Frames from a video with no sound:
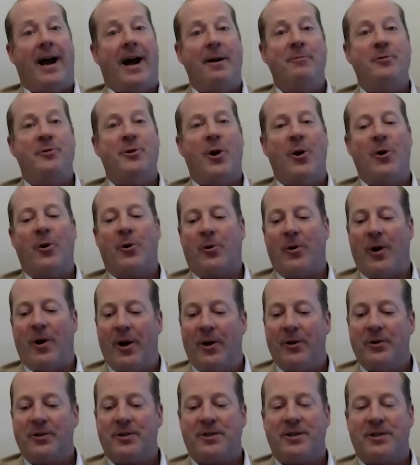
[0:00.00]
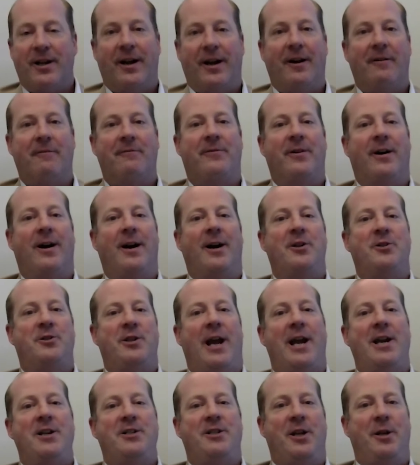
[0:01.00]
I'm Joe Gross of
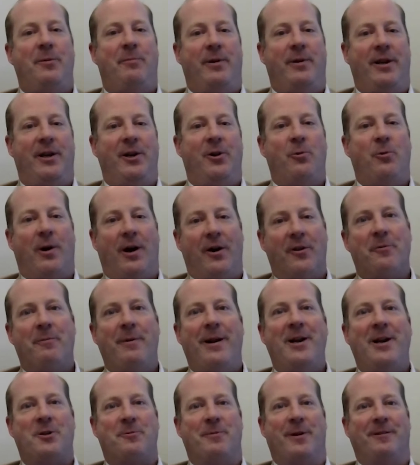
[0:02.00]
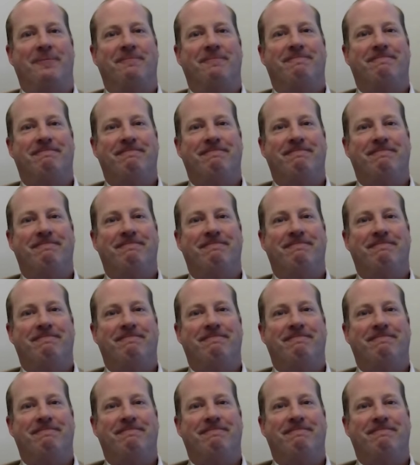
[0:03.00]
JGP Wealth Management.